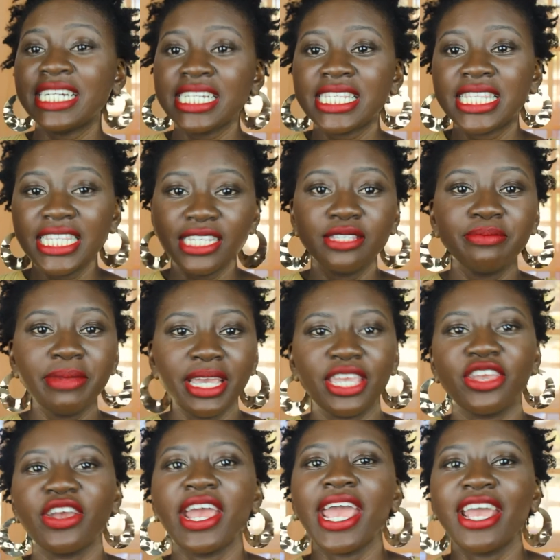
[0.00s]
Does this
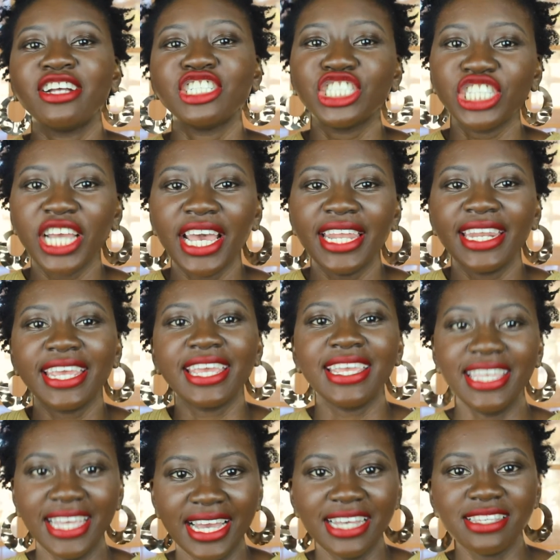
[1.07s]
make your hair shiny?
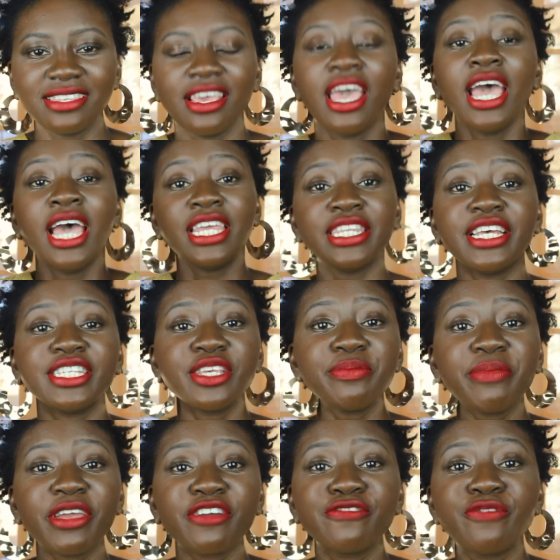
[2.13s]
Yes. Does it
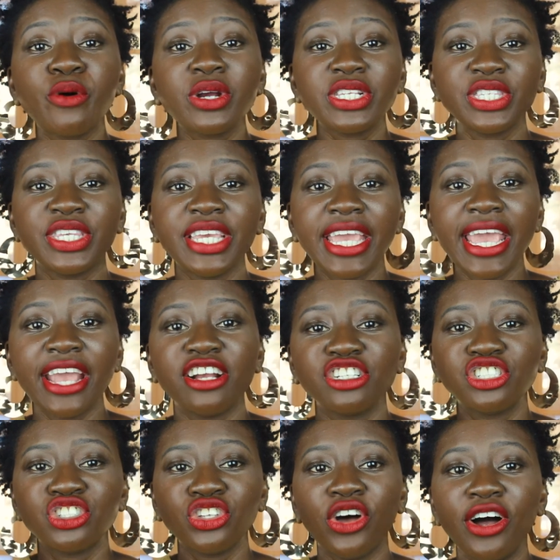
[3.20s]
make 4C hair
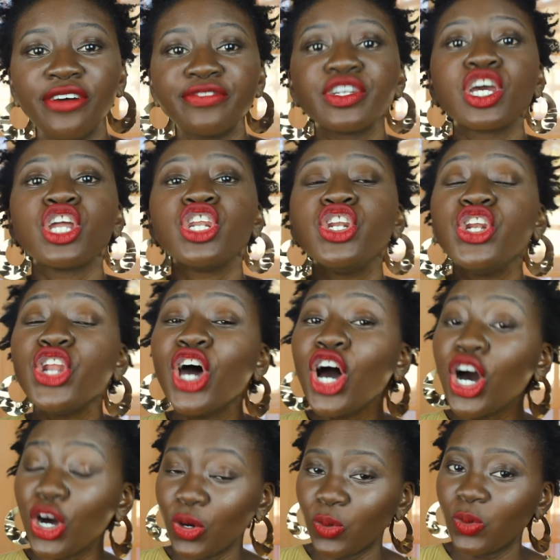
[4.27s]
soft?
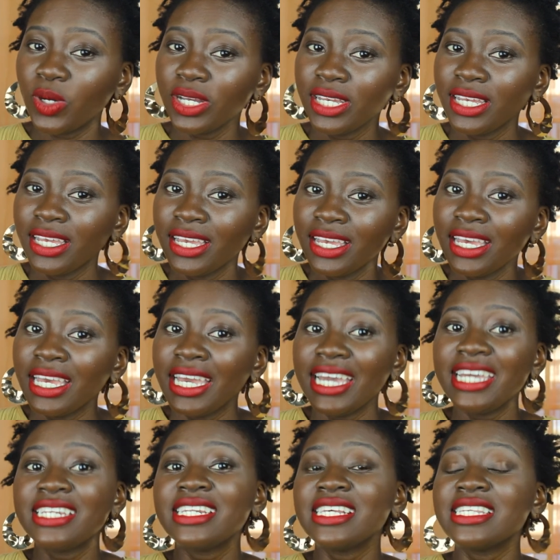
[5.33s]
No.
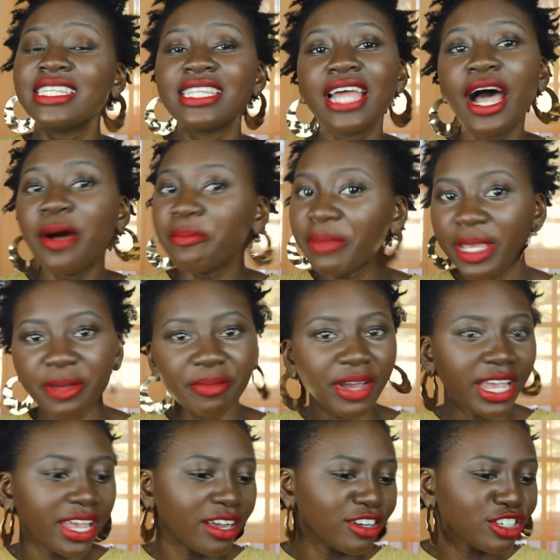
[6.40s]
It does not make
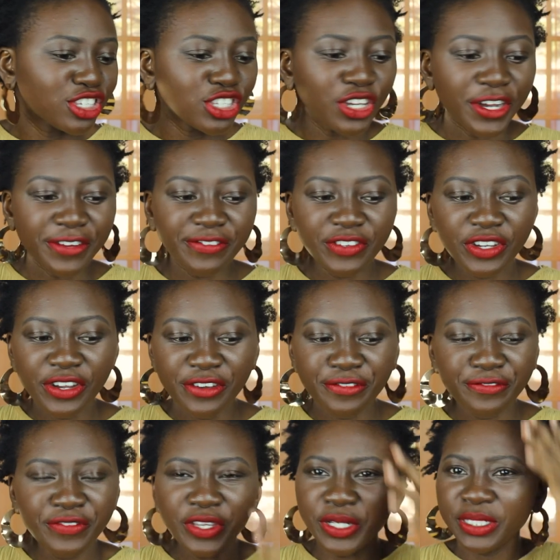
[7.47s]
my hair softer.
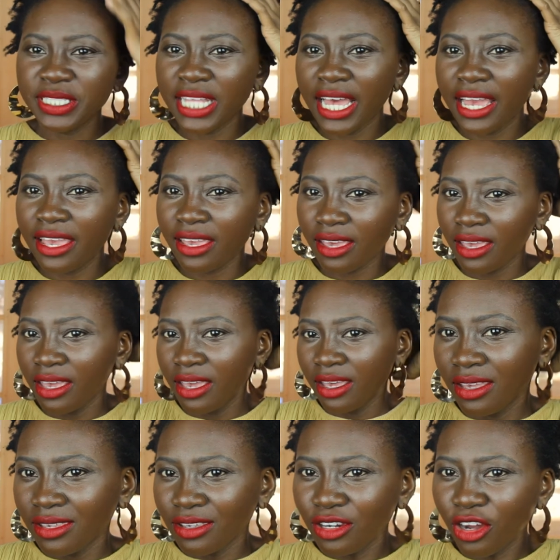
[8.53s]
It feels like,
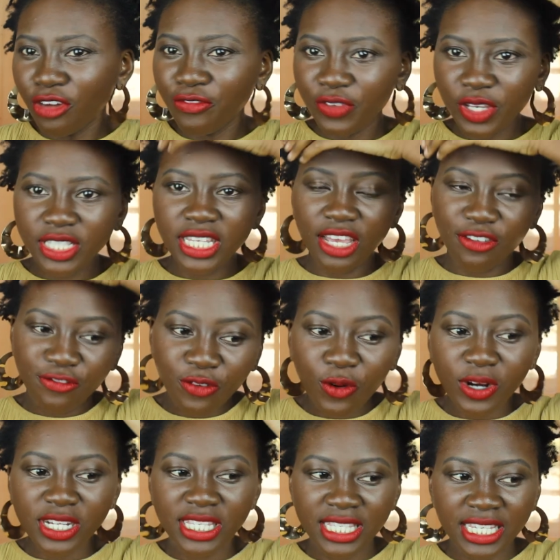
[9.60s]
you know, it feels like
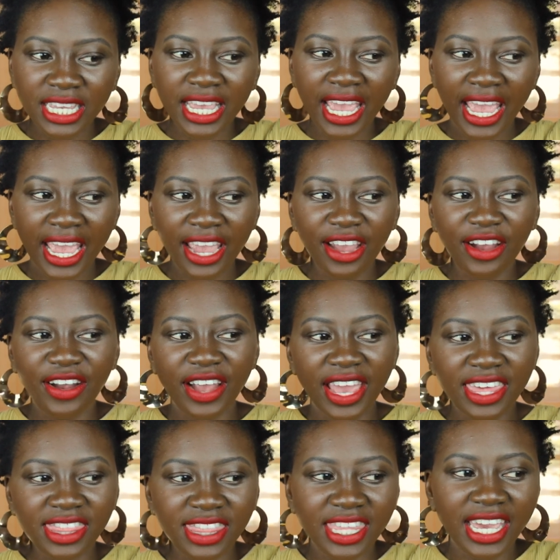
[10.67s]
4C hair,
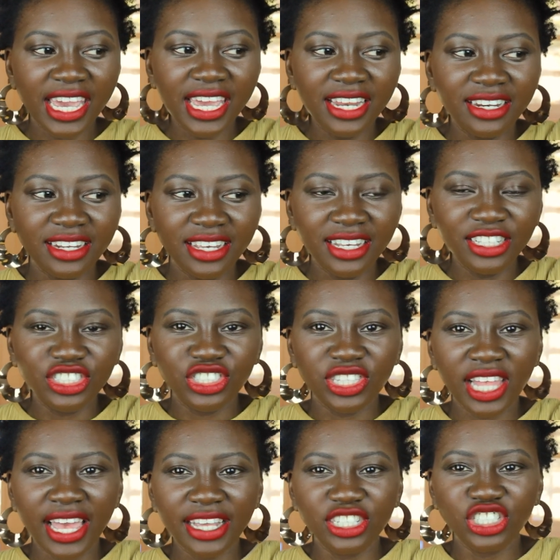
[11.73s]
and then it's
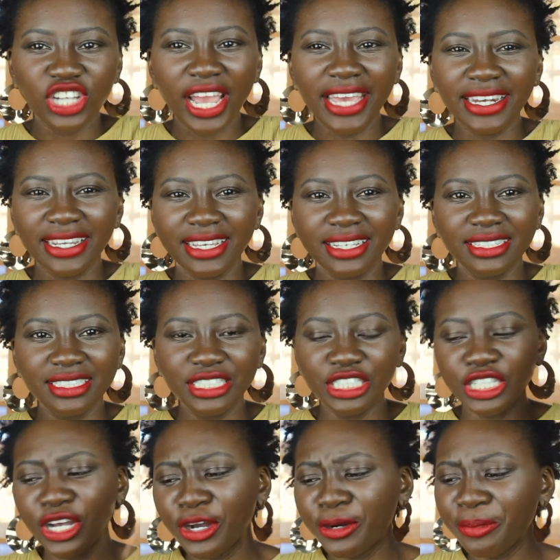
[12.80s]
like shiny.
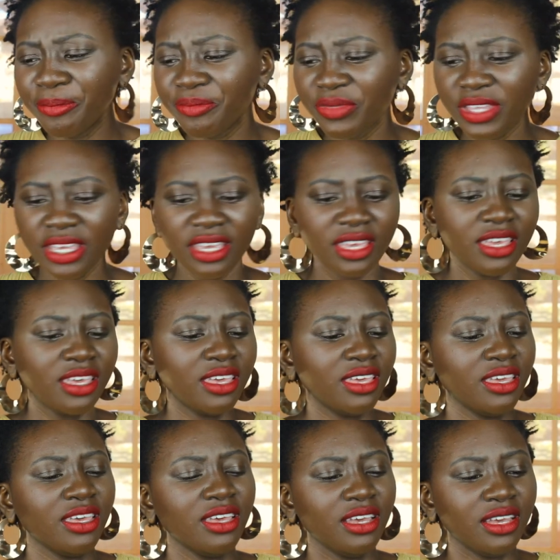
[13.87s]
So,
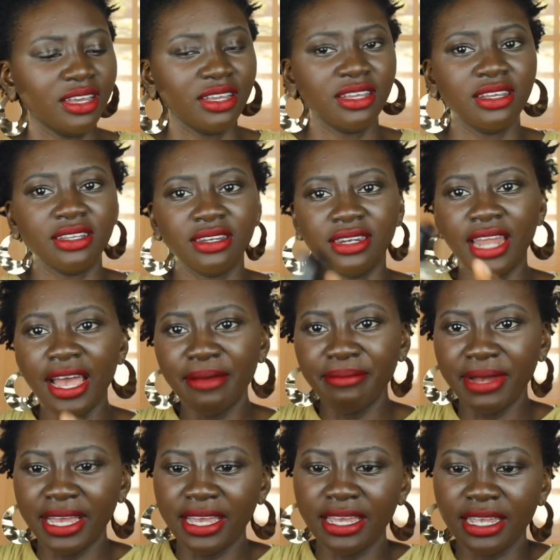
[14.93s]
not
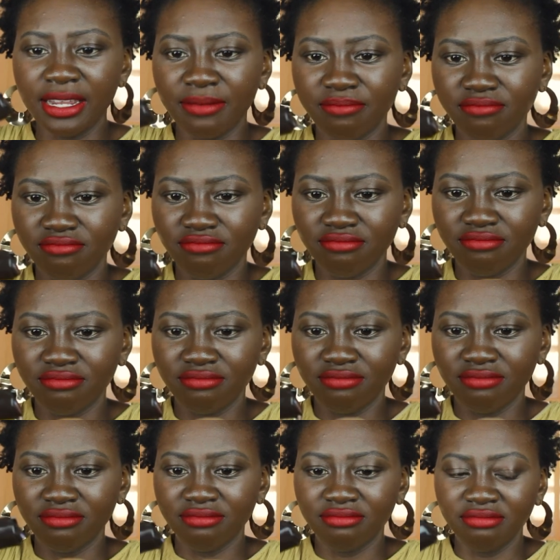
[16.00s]

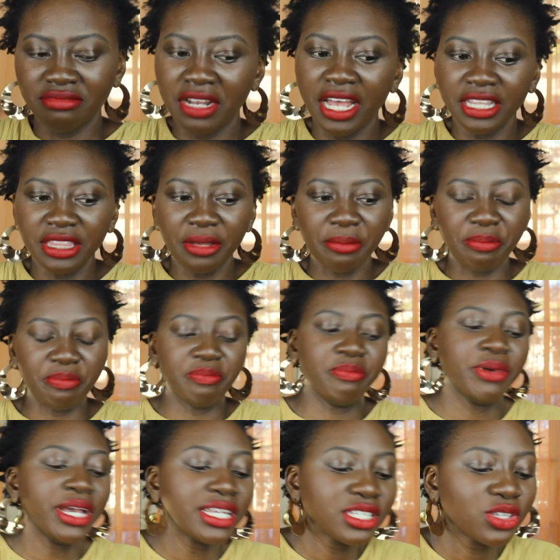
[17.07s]
the
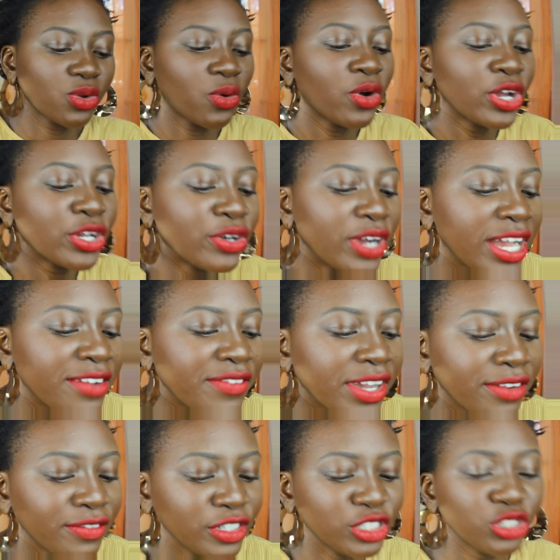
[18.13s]
best oil I've
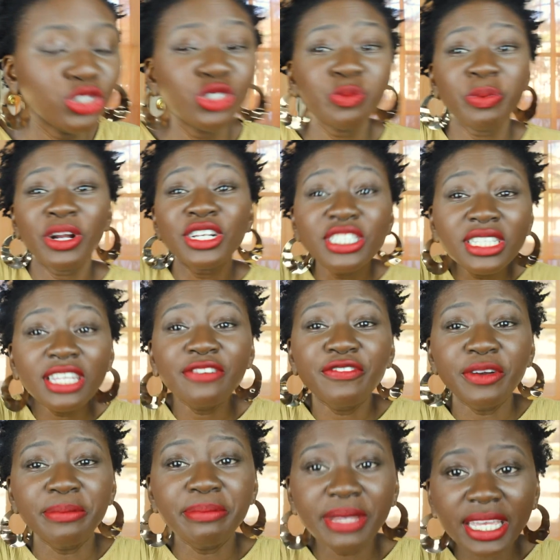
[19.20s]
ever used. Personally,
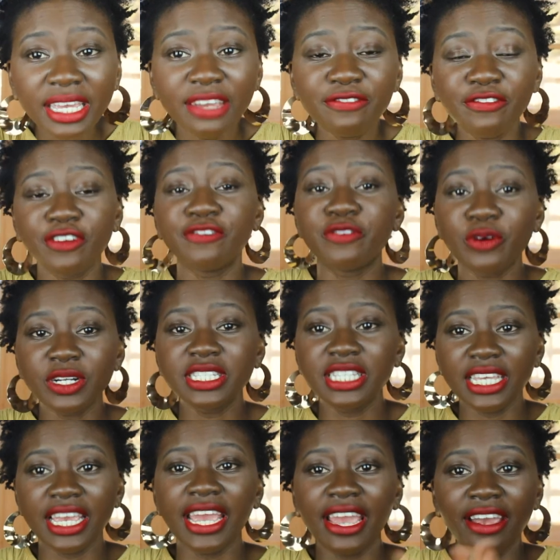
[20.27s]
for me, for
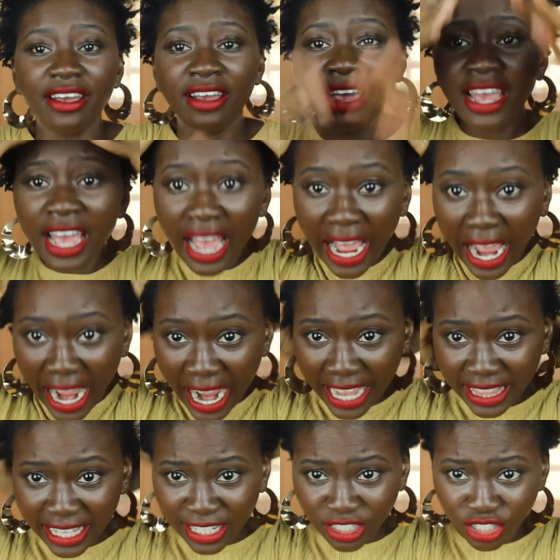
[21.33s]
4C hair,
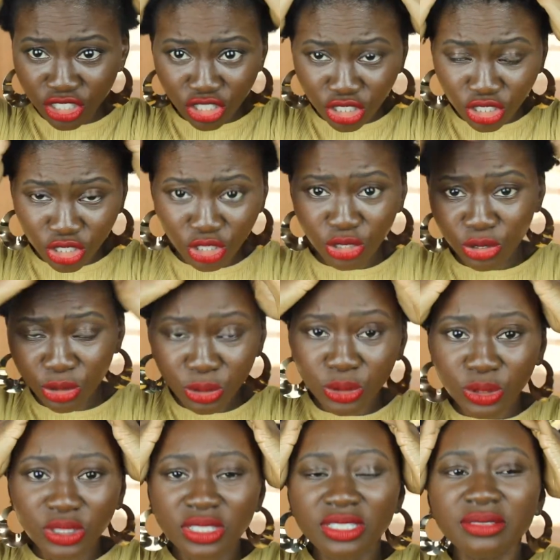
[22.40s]
I like to just
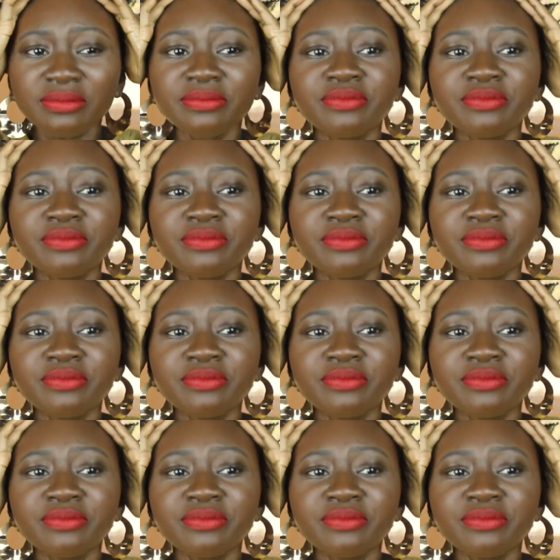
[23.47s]
use,